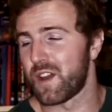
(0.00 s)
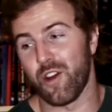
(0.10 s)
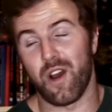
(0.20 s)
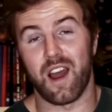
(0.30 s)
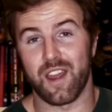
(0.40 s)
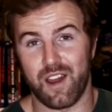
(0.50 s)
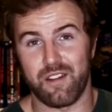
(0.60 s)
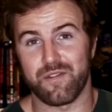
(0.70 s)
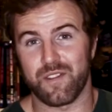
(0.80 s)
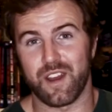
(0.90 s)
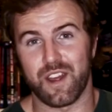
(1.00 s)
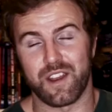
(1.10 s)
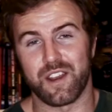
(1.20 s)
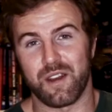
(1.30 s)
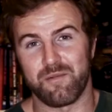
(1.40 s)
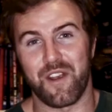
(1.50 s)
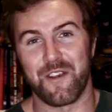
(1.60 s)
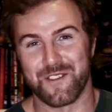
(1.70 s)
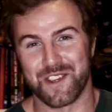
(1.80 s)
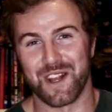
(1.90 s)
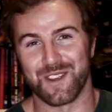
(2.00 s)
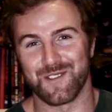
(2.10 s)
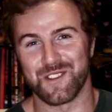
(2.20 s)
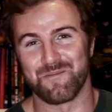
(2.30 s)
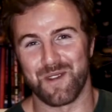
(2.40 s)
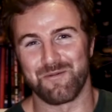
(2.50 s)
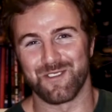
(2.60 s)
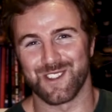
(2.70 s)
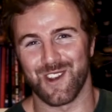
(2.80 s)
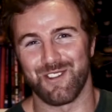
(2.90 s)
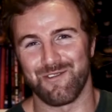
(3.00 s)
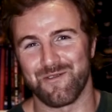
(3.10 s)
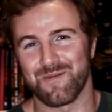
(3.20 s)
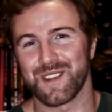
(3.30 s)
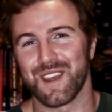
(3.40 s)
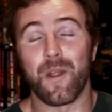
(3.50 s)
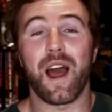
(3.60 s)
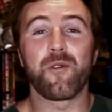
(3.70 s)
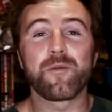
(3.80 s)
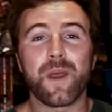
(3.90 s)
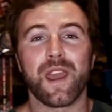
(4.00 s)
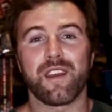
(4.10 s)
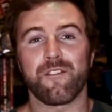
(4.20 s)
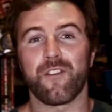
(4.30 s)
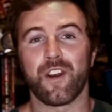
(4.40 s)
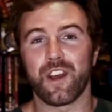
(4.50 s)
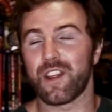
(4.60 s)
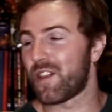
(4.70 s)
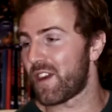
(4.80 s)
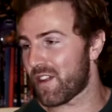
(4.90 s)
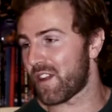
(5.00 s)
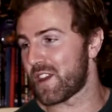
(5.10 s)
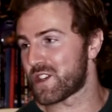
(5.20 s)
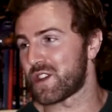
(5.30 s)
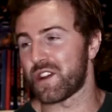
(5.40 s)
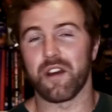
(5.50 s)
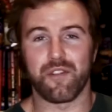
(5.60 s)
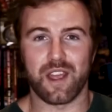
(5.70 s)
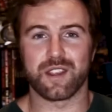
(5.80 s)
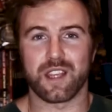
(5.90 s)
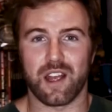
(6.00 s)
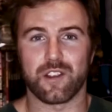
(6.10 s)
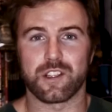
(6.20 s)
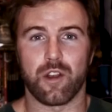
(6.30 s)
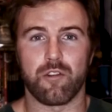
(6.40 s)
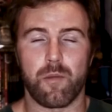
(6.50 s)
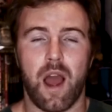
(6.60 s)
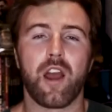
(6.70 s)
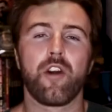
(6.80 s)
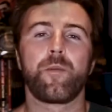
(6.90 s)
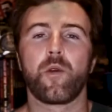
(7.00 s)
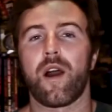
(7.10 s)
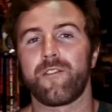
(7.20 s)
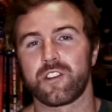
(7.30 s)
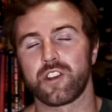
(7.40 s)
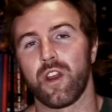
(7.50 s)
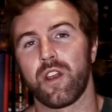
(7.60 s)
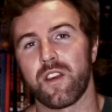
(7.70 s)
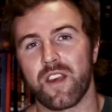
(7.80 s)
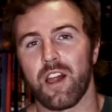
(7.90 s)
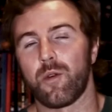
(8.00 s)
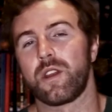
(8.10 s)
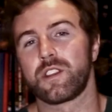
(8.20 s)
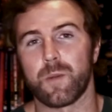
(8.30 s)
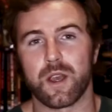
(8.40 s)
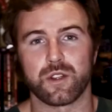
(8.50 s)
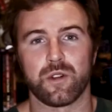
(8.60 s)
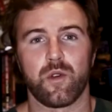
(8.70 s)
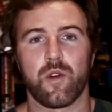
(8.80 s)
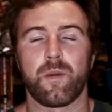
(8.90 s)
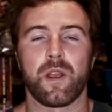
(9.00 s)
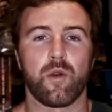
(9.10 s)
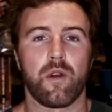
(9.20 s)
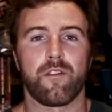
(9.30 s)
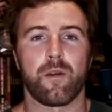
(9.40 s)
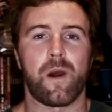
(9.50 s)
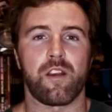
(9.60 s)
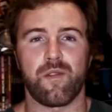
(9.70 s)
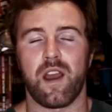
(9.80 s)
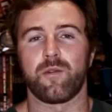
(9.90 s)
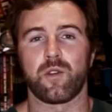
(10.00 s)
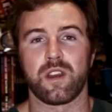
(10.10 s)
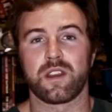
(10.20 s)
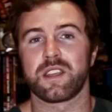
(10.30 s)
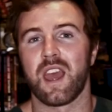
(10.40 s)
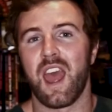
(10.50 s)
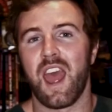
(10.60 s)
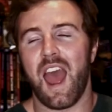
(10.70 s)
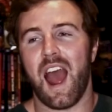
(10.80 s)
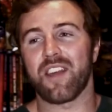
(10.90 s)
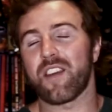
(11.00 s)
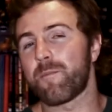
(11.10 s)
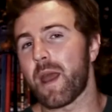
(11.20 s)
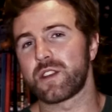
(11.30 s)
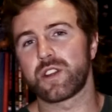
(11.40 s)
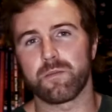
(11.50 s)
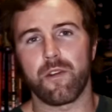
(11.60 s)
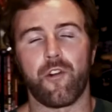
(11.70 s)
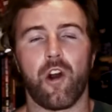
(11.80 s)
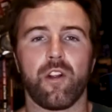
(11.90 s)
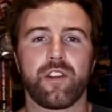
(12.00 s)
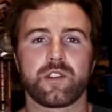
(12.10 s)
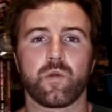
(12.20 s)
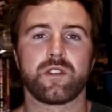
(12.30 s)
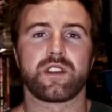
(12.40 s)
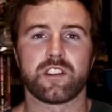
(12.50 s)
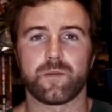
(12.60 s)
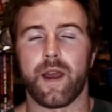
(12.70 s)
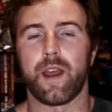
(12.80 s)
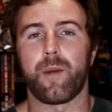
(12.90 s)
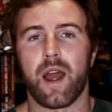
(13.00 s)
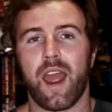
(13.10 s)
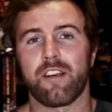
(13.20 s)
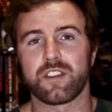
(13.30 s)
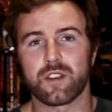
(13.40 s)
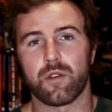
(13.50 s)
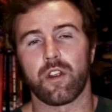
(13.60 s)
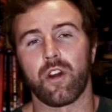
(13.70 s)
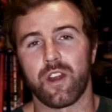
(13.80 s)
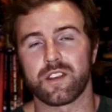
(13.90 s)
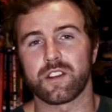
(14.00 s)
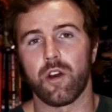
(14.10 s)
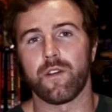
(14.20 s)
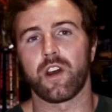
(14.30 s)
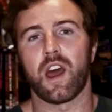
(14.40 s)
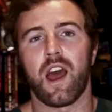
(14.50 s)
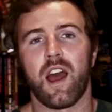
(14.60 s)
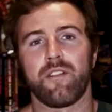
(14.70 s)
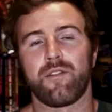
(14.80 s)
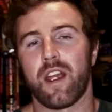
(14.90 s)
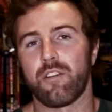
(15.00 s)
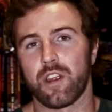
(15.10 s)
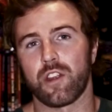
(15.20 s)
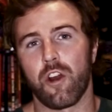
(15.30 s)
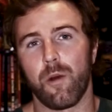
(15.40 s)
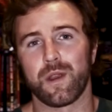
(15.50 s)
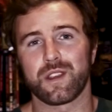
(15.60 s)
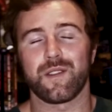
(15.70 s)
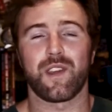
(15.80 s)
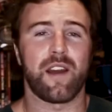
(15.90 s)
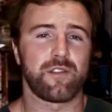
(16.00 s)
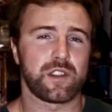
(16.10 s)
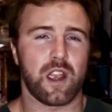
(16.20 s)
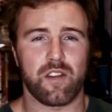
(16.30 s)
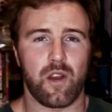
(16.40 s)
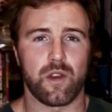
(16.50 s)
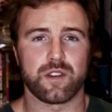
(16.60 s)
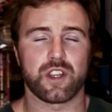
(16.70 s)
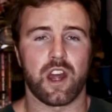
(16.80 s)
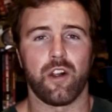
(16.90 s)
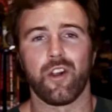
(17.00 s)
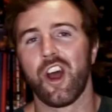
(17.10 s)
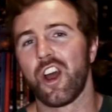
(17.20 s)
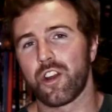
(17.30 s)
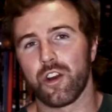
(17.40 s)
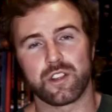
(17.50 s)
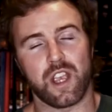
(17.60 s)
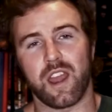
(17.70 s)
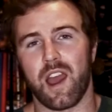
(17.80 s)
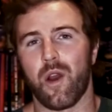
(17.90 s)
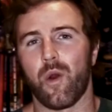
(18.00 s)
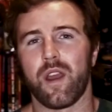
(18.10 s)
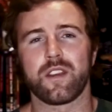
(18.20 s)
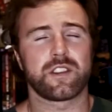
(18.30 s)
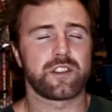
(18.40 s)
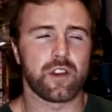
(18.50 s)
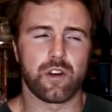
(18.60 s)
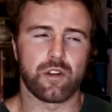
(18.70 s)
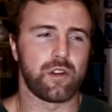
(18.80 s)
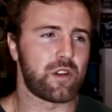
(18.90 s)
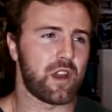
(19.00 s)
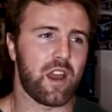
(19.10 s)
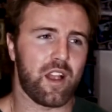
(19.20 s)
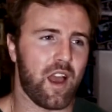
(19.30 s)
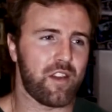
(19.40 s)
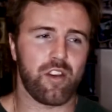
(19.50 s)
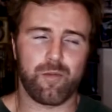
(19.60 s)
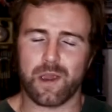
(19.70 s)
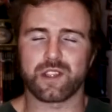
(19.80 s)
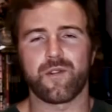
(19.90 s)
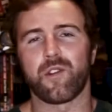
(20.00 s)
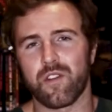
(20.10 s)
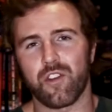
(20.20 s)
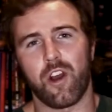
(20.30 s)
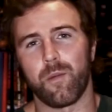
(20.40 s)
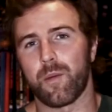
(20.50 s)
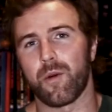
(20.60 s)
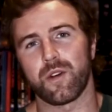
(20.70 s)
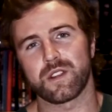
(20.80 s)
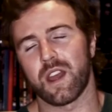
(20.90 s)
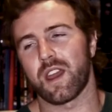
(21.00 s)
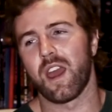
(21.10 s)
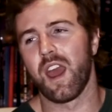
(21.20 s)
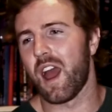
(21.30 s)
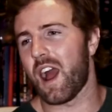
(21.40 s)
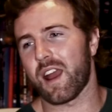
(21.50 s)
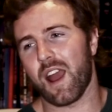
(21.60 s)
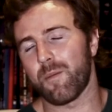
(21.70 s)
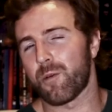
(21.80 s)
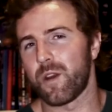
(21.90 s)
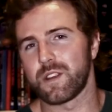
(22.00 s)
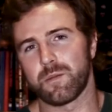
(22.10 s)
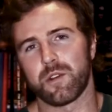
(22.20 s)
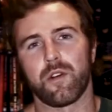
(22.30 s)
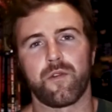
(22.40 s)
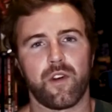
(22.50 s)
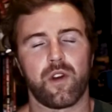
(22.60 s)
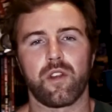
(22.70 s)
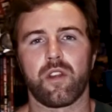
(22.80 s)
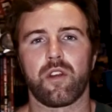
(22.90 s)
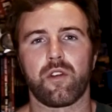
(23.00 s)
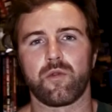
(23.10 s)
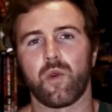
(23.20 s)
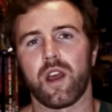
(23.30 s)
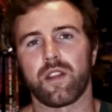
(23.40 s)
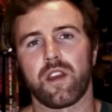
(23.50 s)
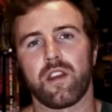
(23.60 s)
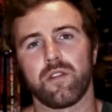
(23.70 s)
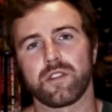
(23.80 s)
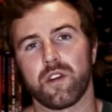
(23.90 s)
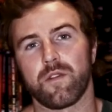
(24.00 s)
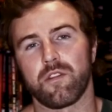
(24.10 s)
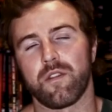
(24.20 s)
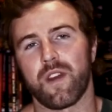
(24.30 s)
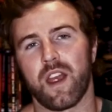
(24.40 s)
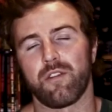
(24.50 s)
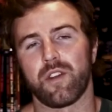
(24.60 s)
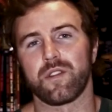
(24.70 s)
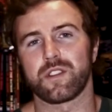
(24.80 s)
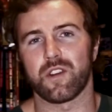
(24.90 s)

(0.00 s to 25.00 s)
I know I have, and I'm very jealous of some people's toy rooms. But that would be it for this edition of Inside the Toy Room. I hope you have enjoyed this Halloween special that we've been doing for the past 5 weeks. As I've mentioned before, this was inspired by Aries Quinones over at Variant Comics. If you haven't checked out his channel, go check it out. It's so good. It's especially if you're into comic books. Like, I can't praise him enough for the good work that he does over at Variant.